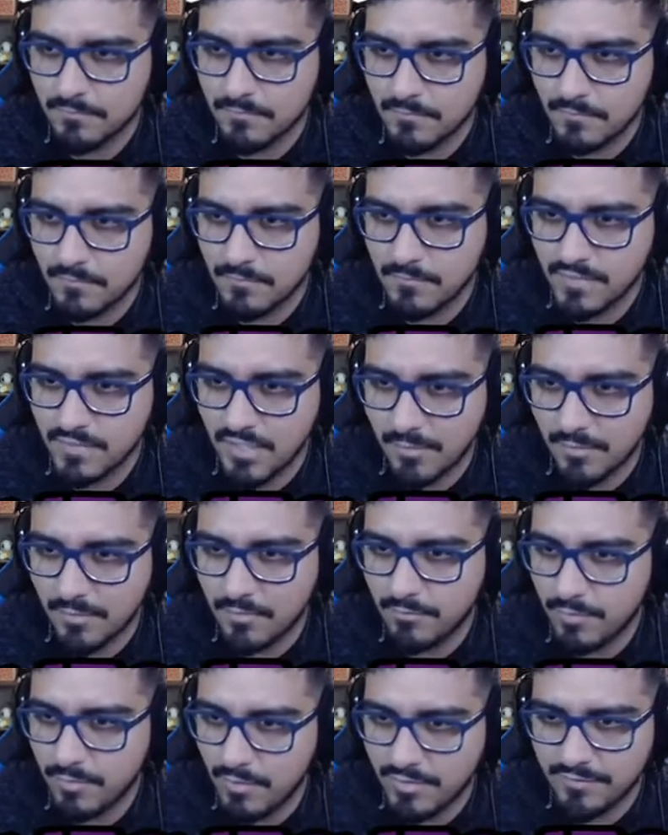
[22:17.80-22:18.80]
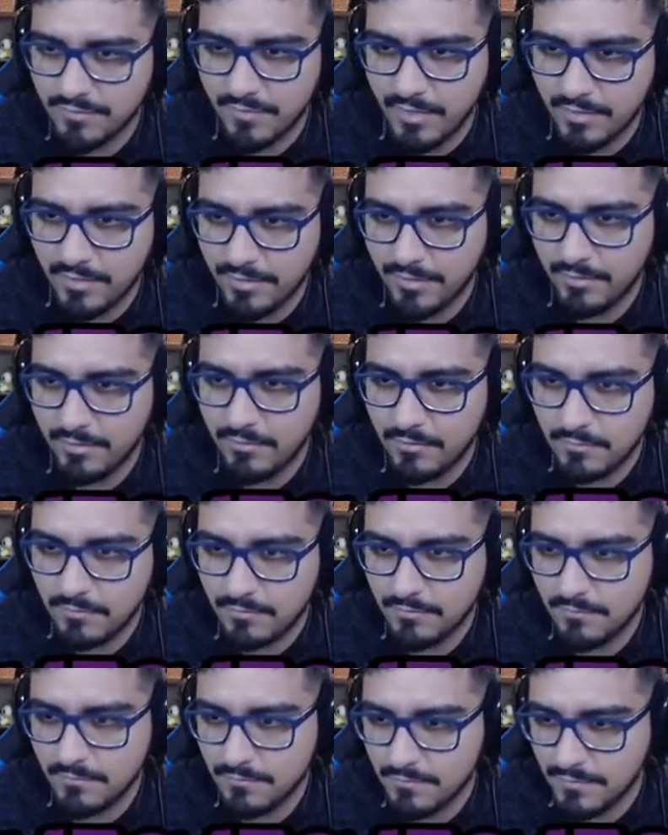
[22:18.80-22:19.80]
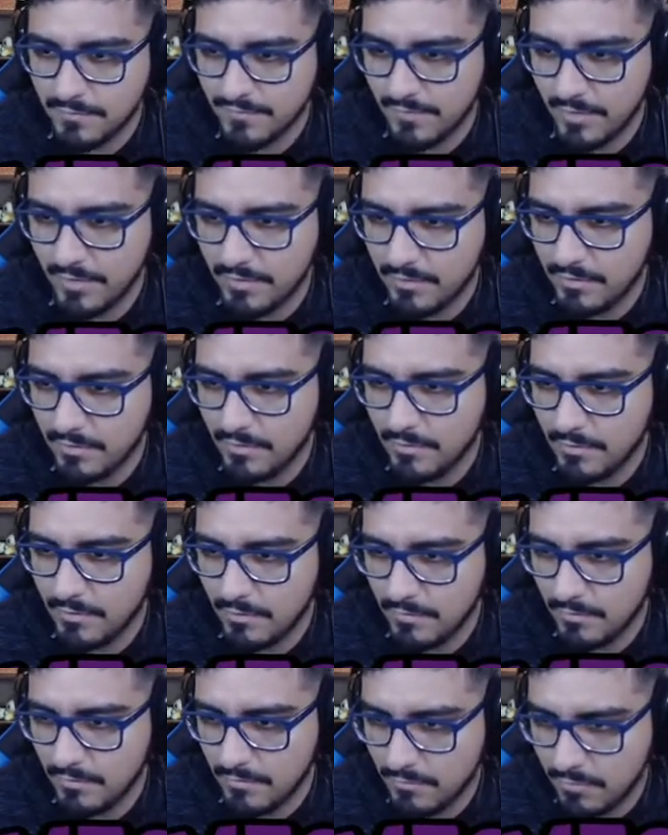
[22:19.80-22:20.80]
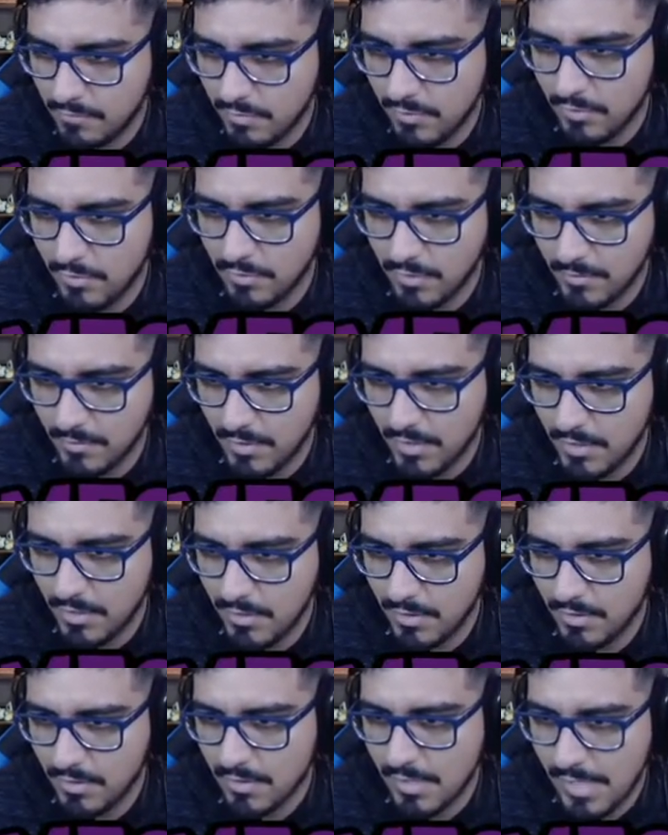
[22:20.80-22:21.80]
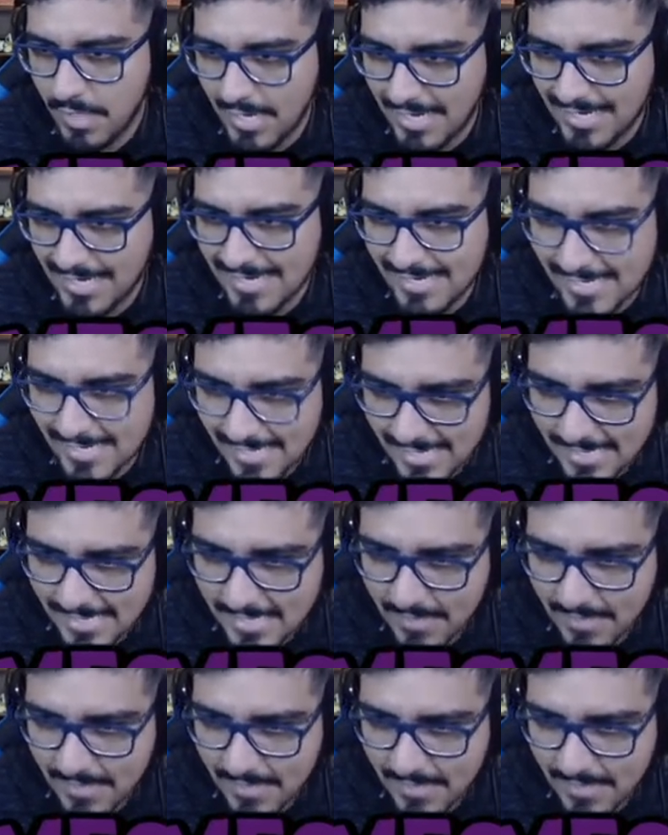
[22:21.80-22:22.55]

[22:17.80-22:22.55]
Disable, but that's fine, dude. It's fine. Pokemon, AD.